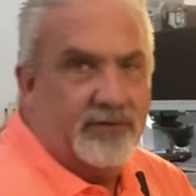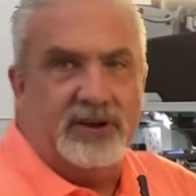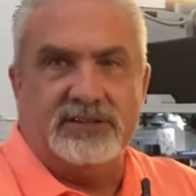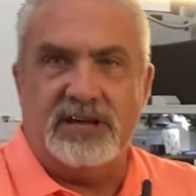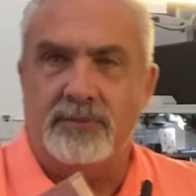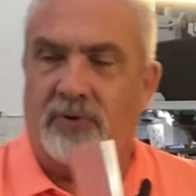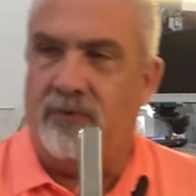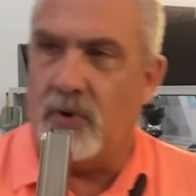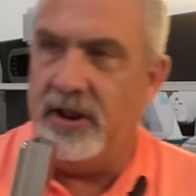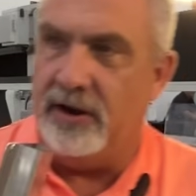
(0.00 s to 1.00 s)
I have an example
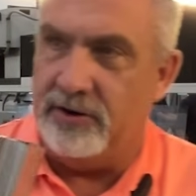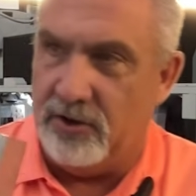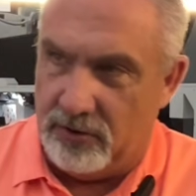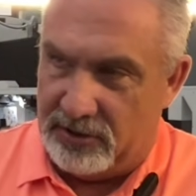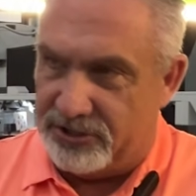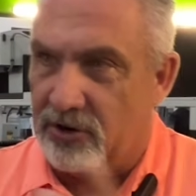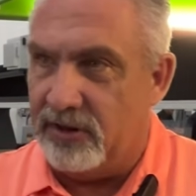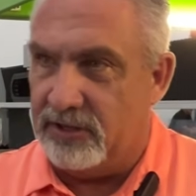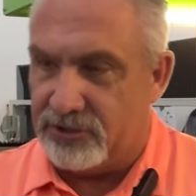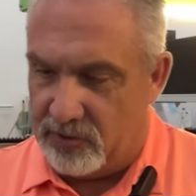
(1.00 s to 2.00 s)
for you here too to show
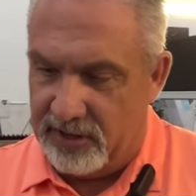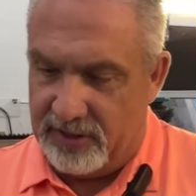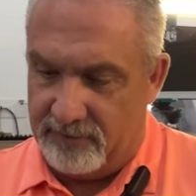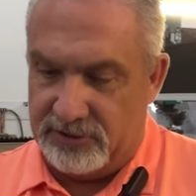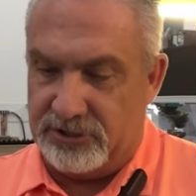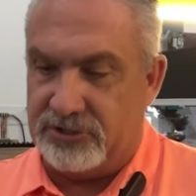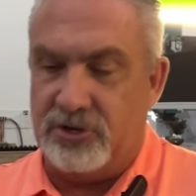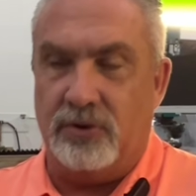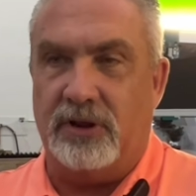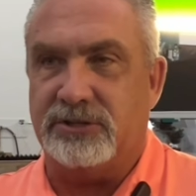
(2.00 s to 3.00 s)
you the strength of it. Just
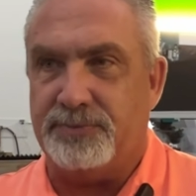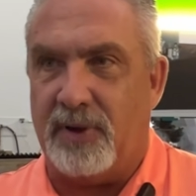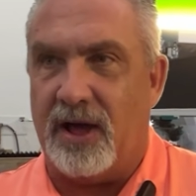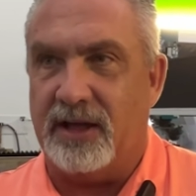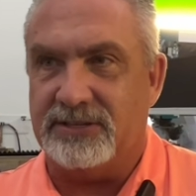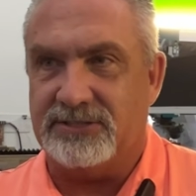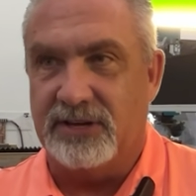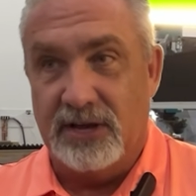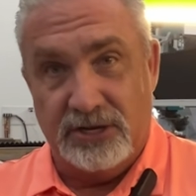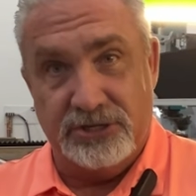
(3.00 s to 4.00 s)
2 little spots,
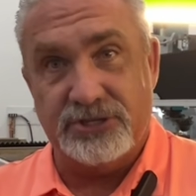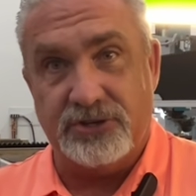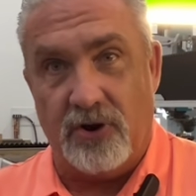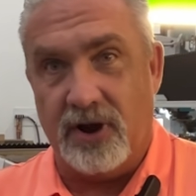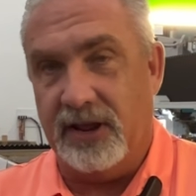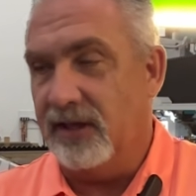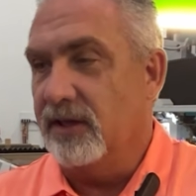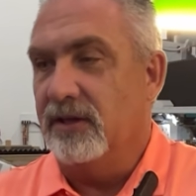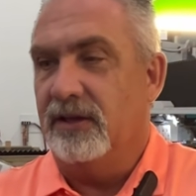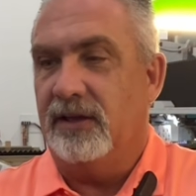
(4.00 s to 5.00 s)
just starting,
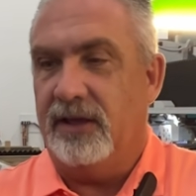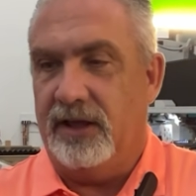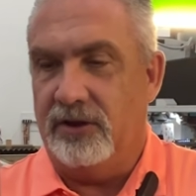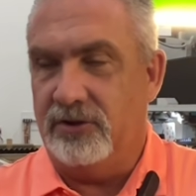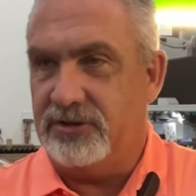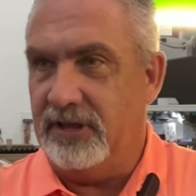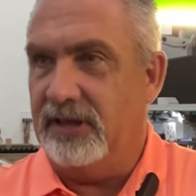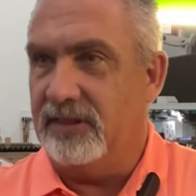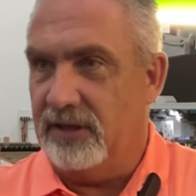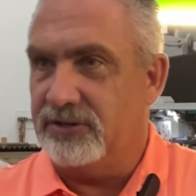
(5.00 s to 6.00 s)
and you
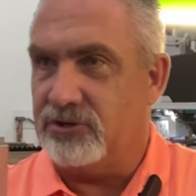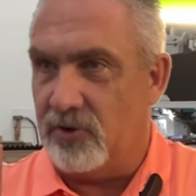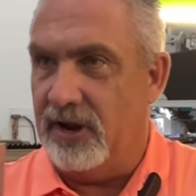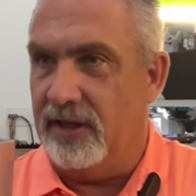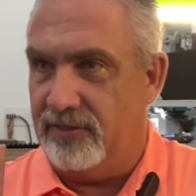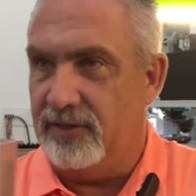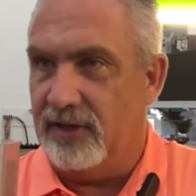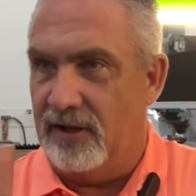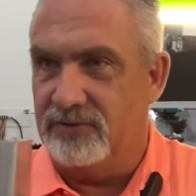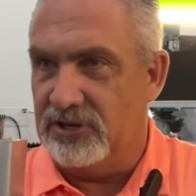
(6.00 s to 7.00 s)
see the strength
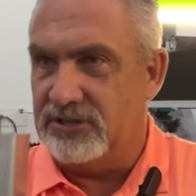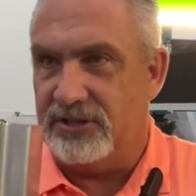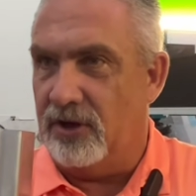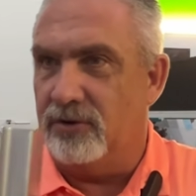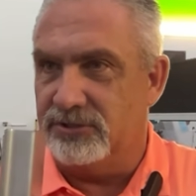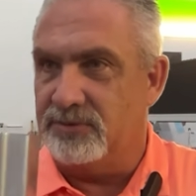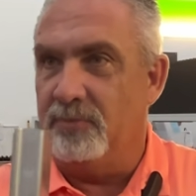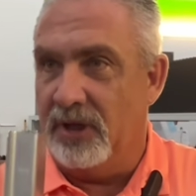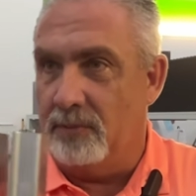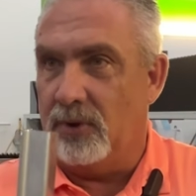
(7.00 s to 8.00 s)
of just those
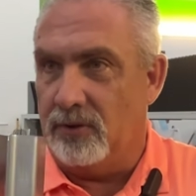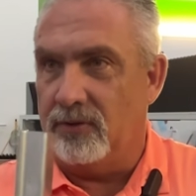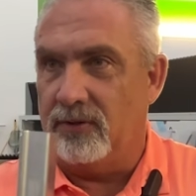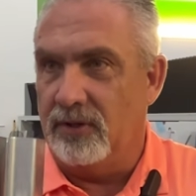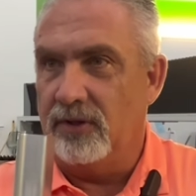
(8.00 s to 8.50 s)
minimal